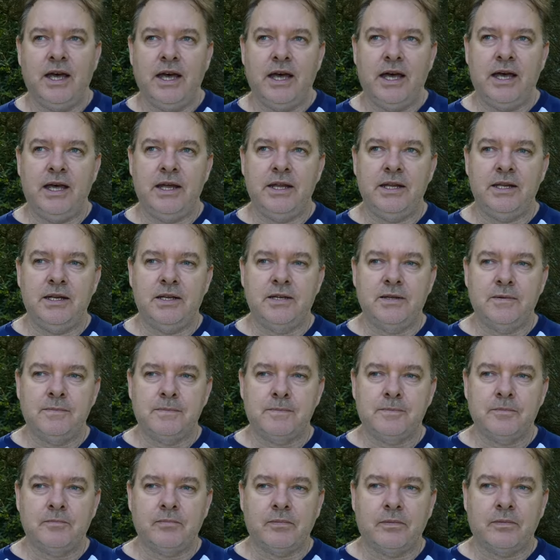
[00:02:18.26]
and
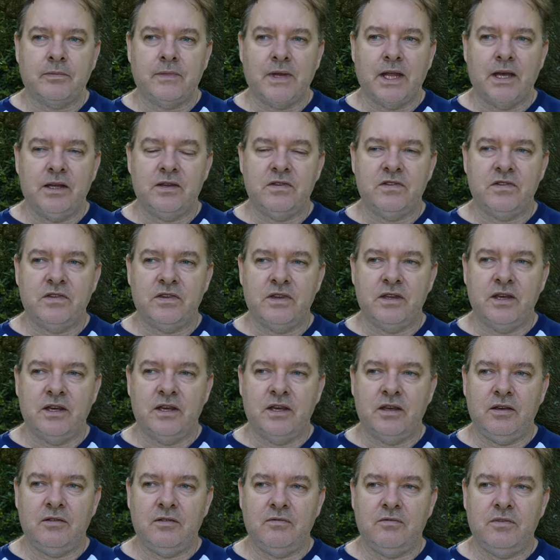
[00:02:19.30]
it's
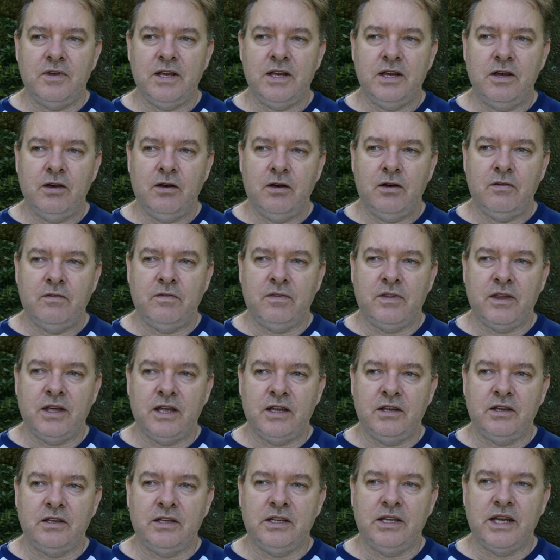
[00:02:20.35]
the video of
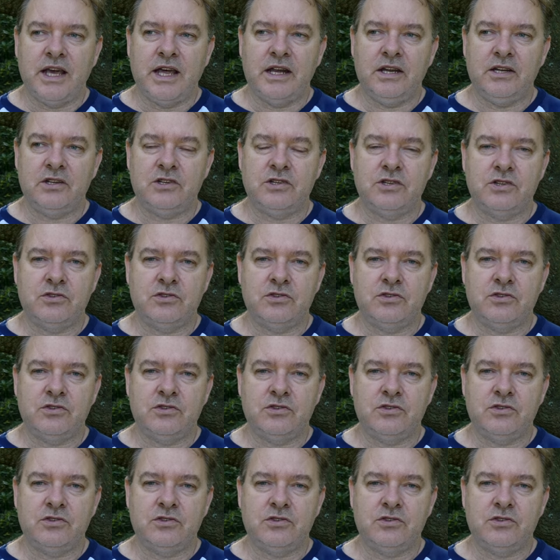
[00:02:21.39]
the gannet